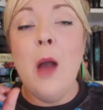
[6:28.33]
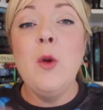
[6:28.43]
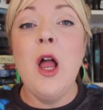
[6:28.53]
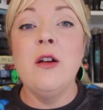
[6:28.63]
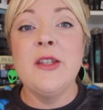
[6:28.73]
I
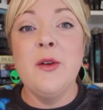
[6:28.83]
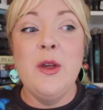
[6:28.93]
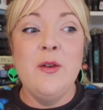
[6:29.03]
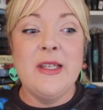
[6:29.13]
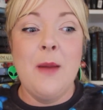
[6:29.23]
will also
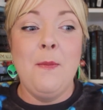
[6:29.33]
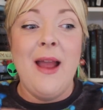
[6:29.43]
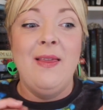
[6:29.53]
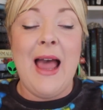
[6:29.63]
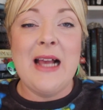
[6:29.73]
use up
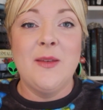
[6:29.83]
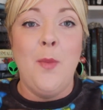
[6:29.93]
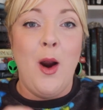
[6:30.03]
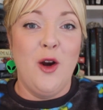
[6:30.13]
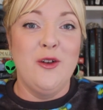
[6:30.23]
my last
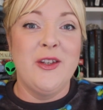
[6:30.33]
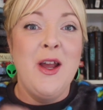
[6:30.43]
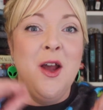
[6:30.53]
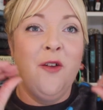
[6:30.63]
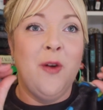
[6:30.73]
borrows
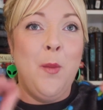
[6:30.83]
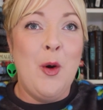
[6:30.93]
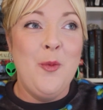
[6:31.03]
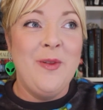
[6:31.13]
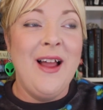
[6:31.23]
from
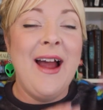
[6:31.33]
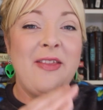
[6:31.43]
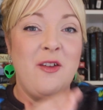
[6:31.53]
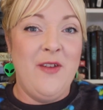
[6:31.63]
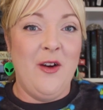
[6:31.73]
Hoopla
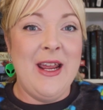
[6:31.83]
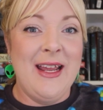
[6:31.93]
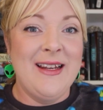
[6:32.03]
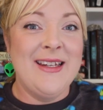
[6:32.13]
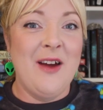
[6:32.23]
at the very
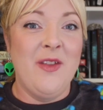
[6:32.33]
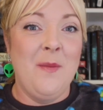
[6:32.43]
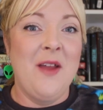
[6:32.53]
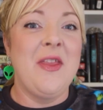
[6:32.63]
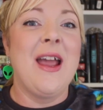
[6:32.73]
end of the month.